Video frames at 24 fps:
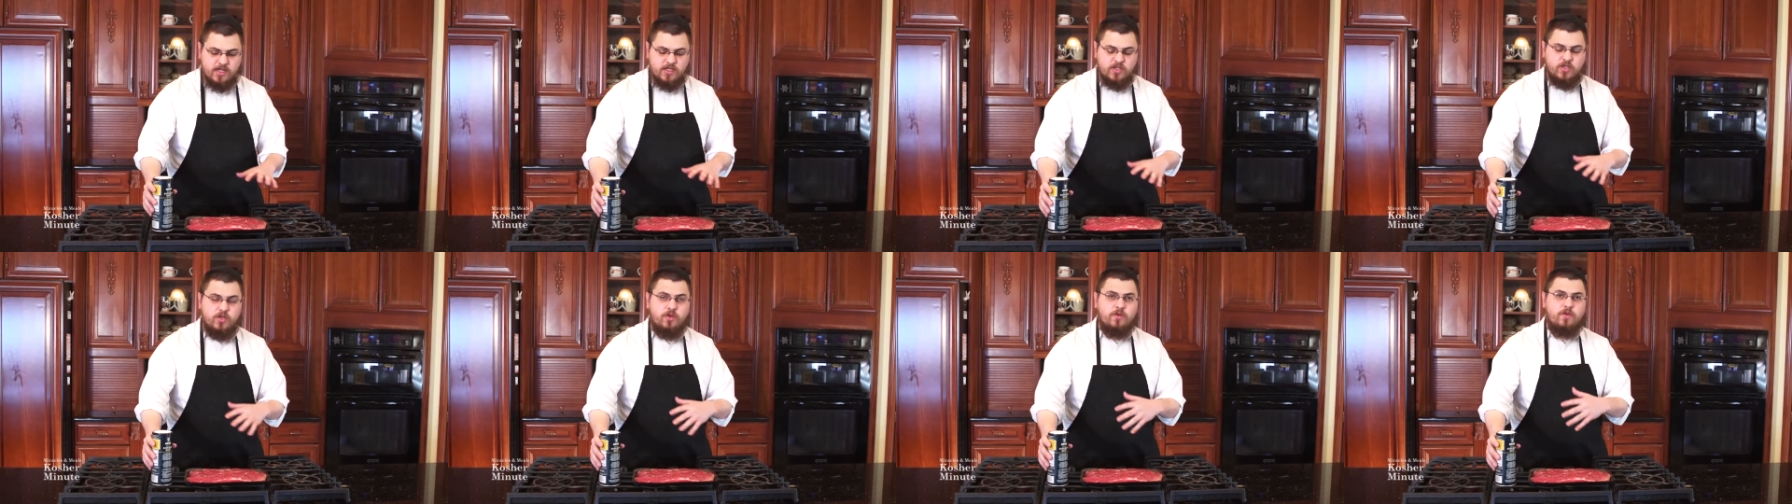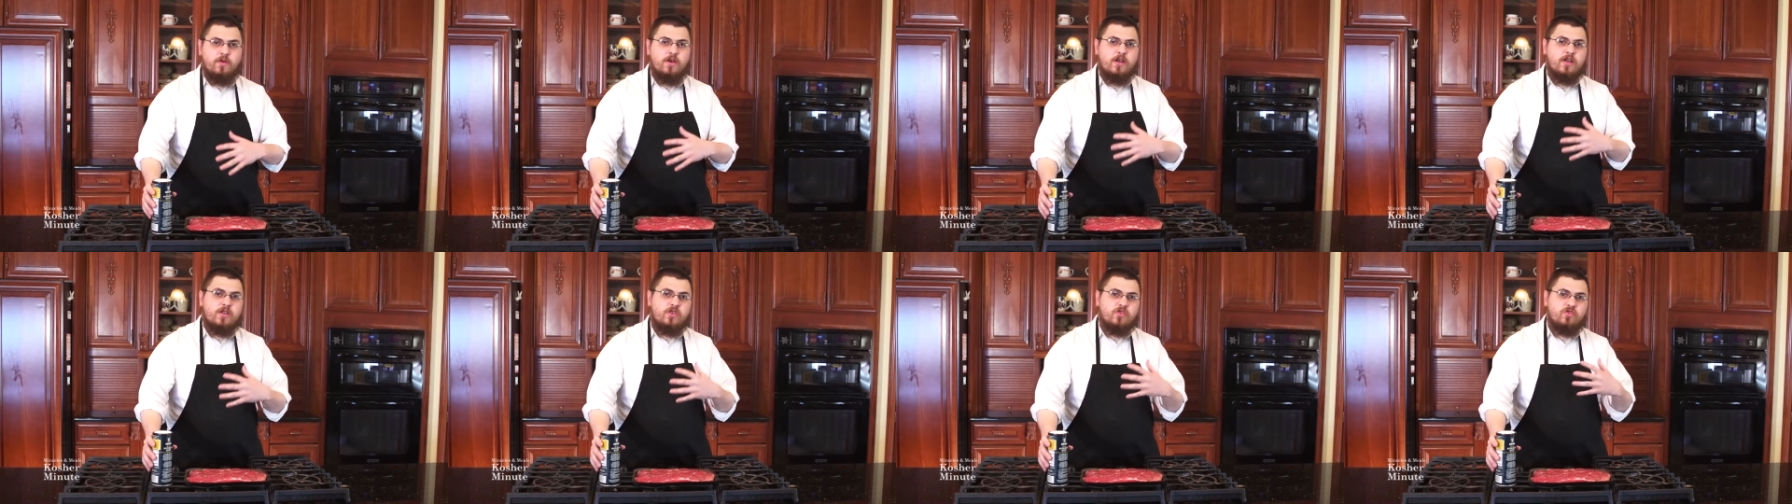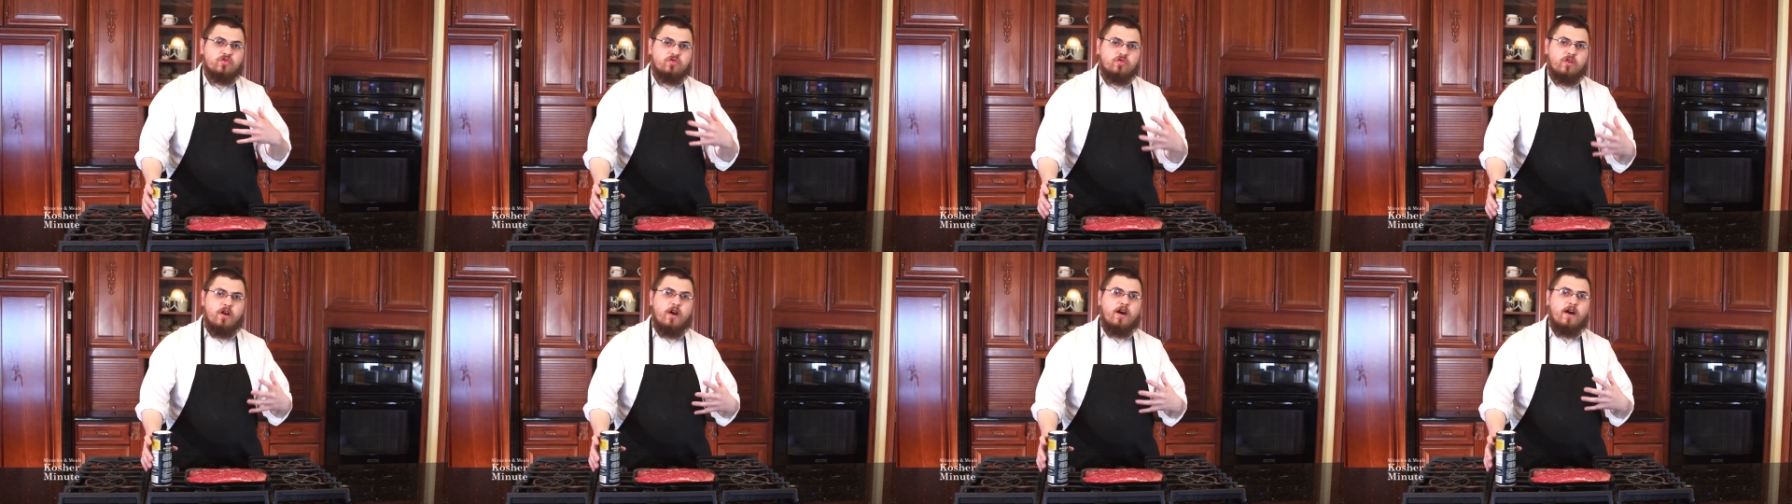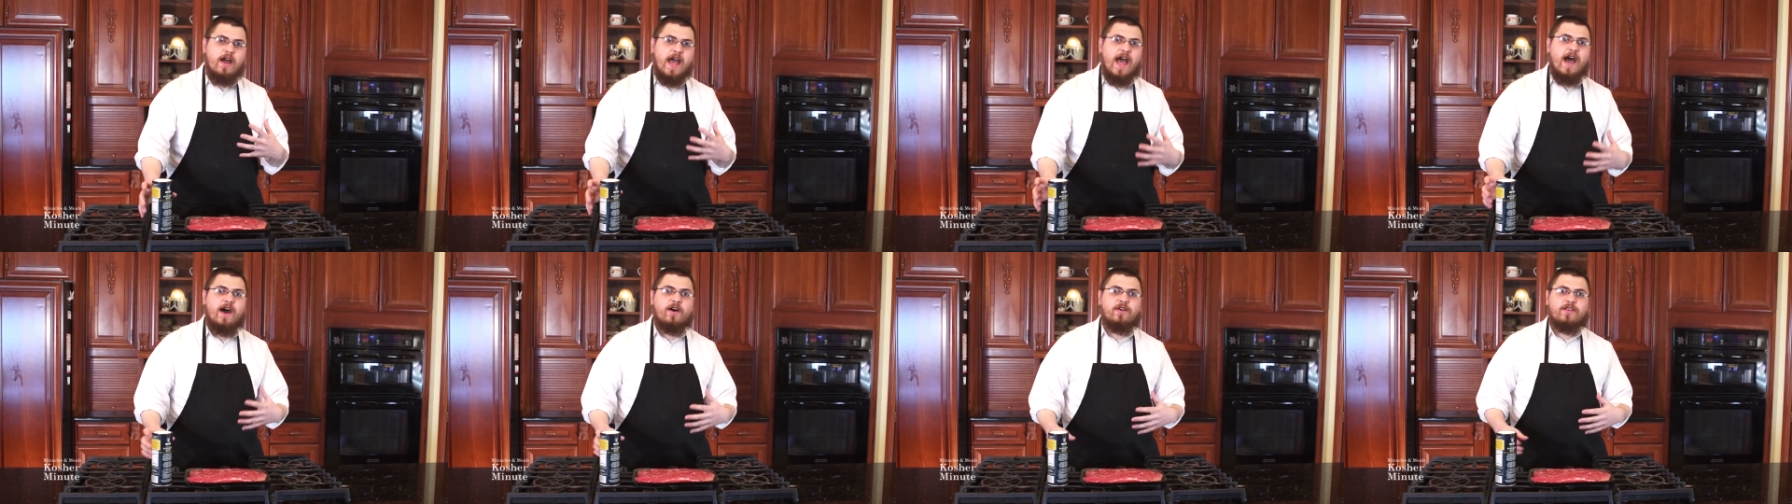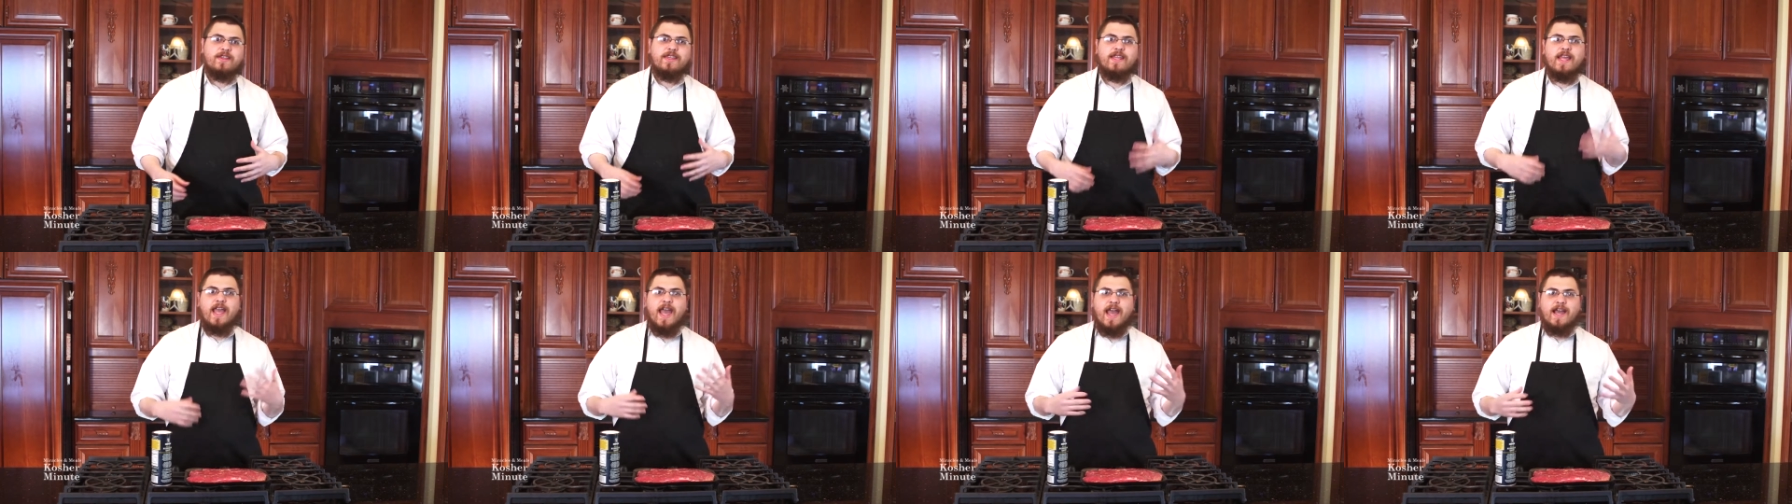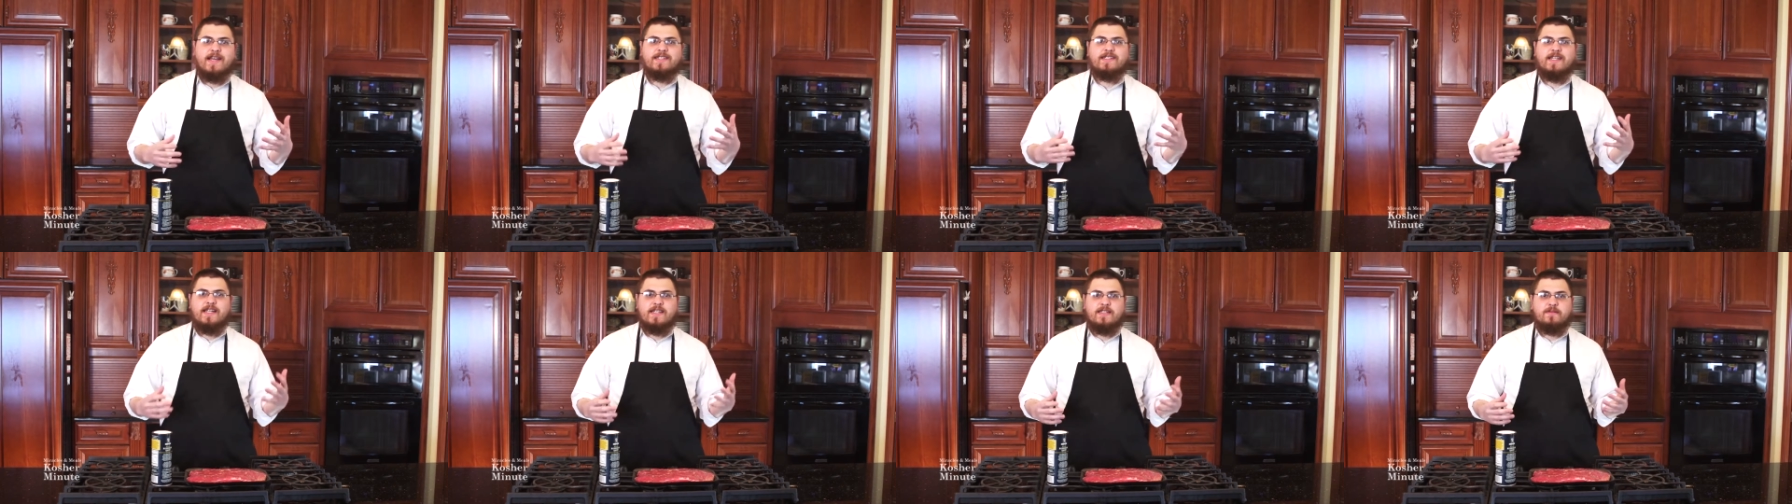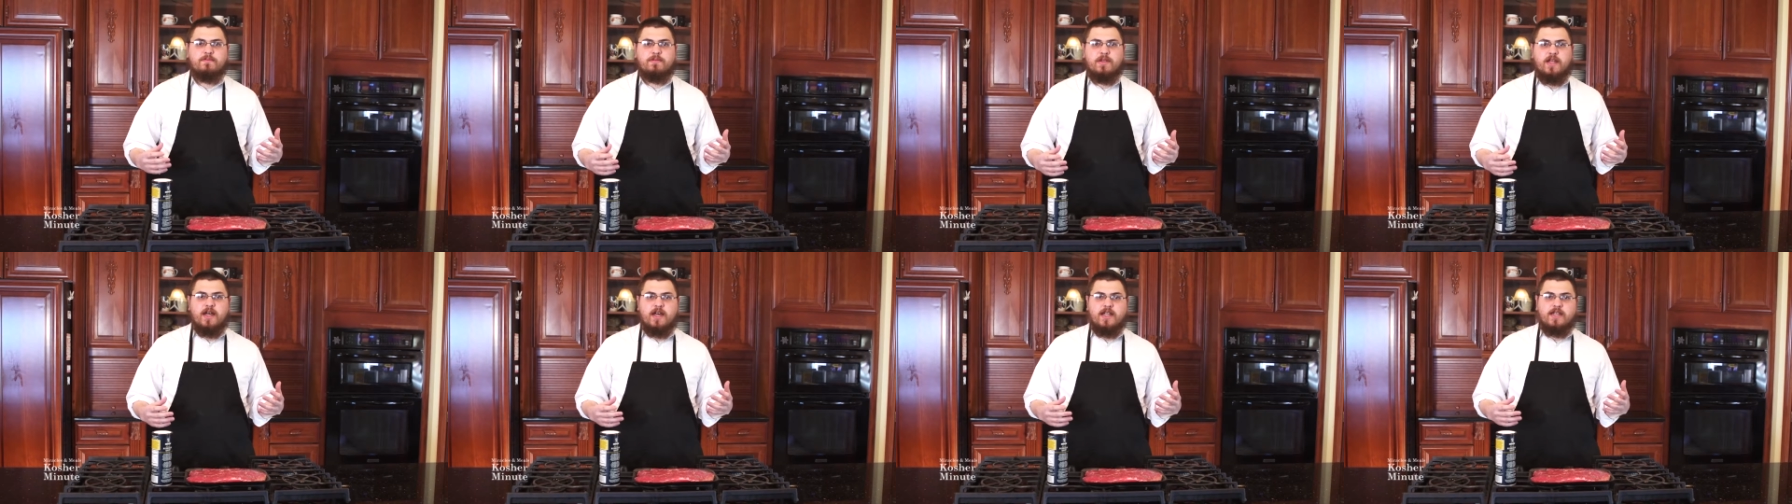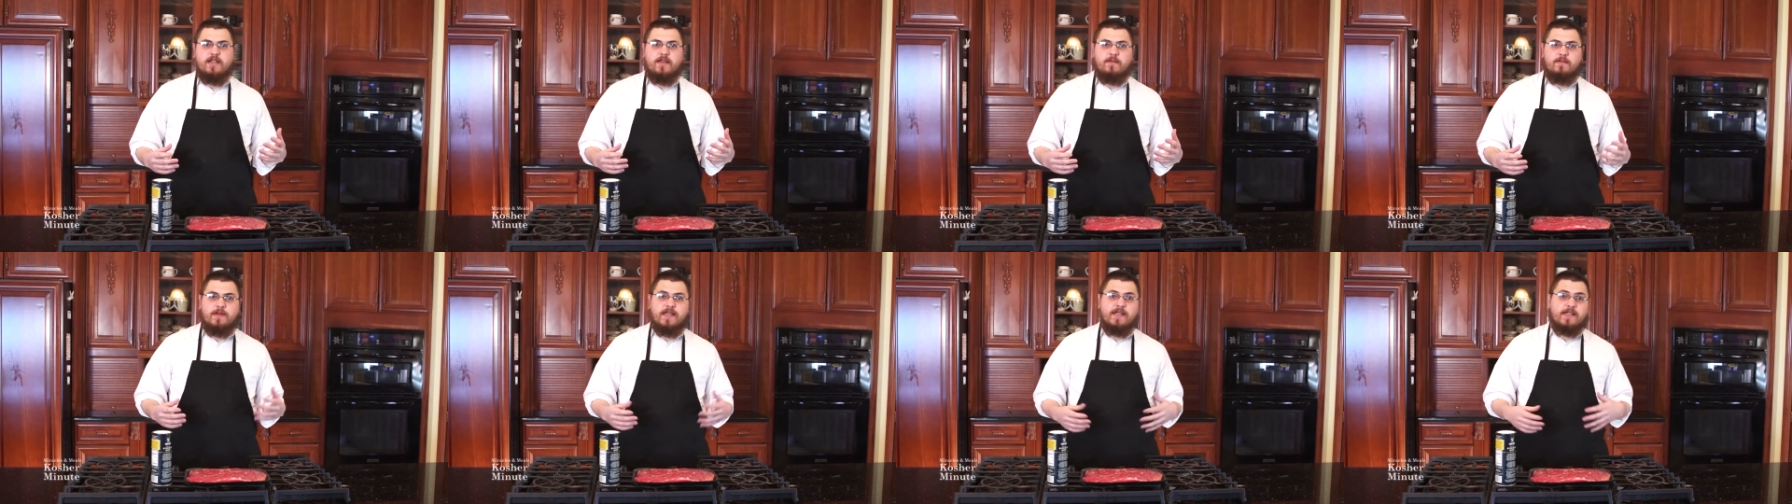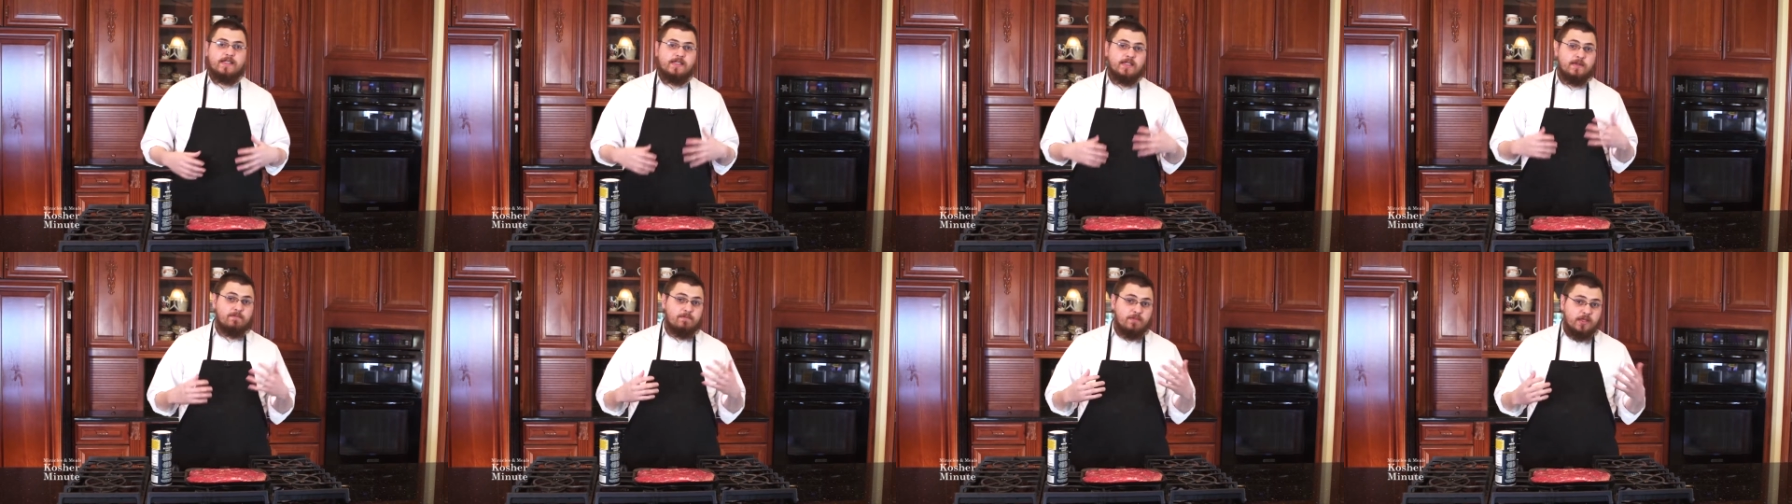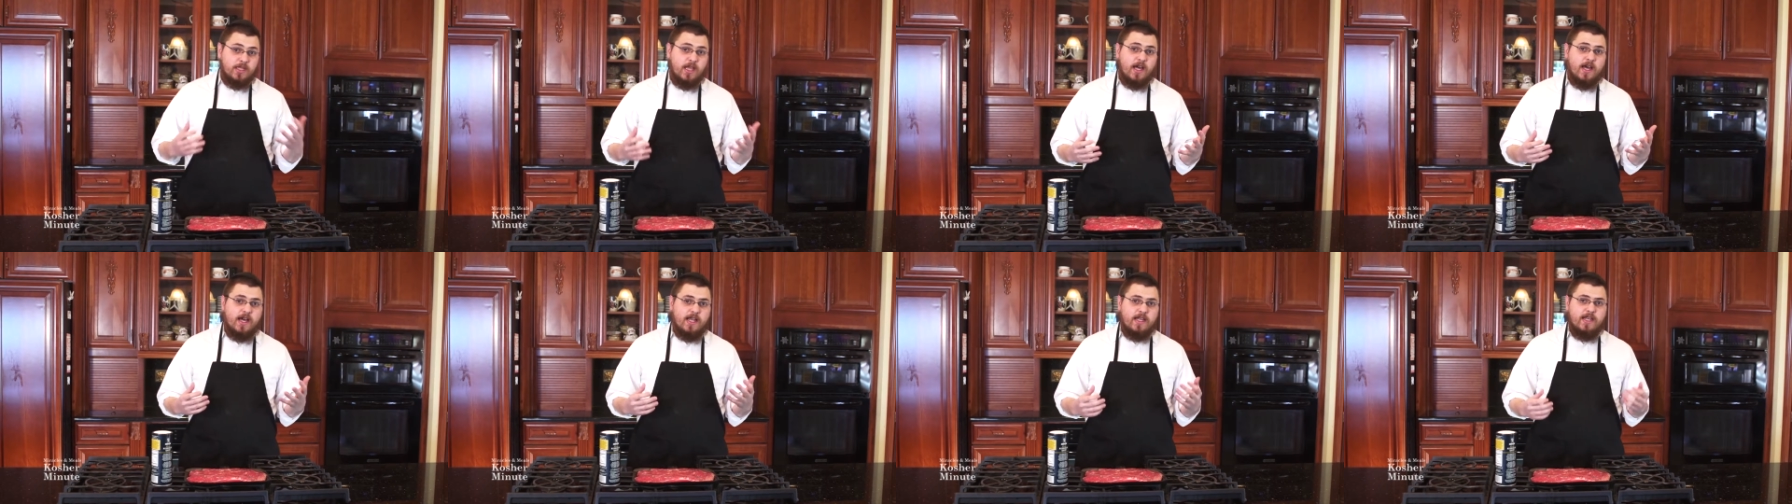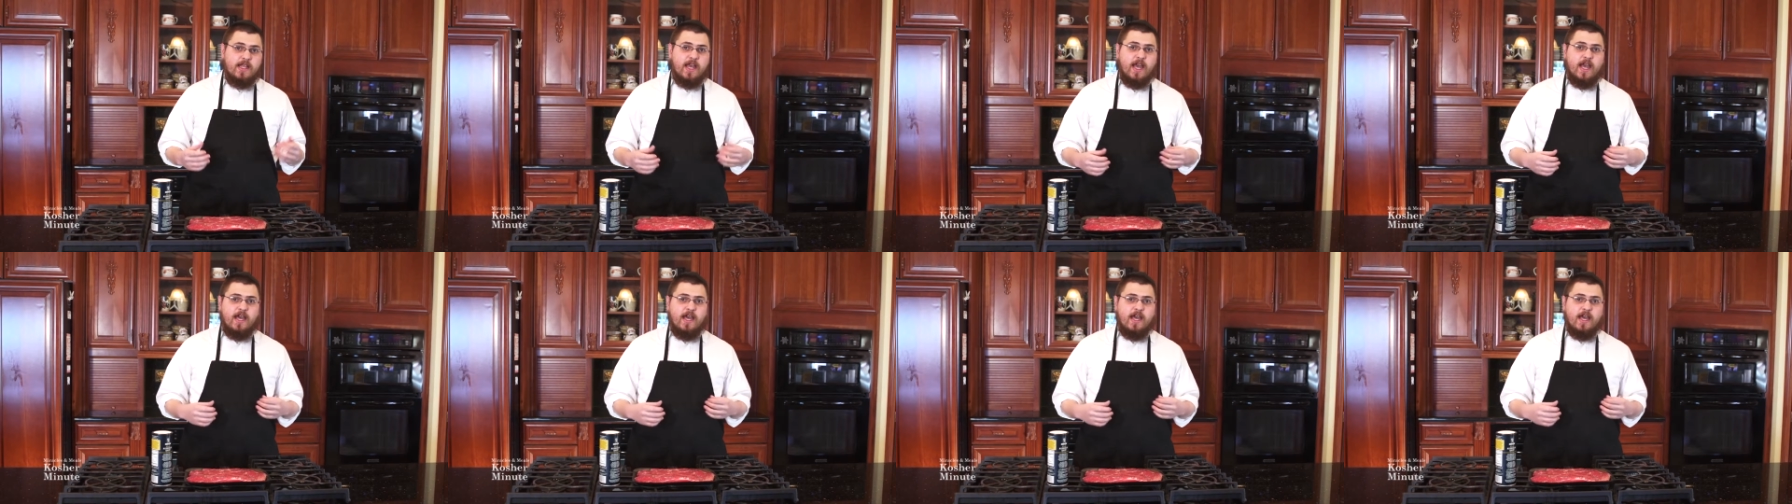to draw out the excess blood because blood,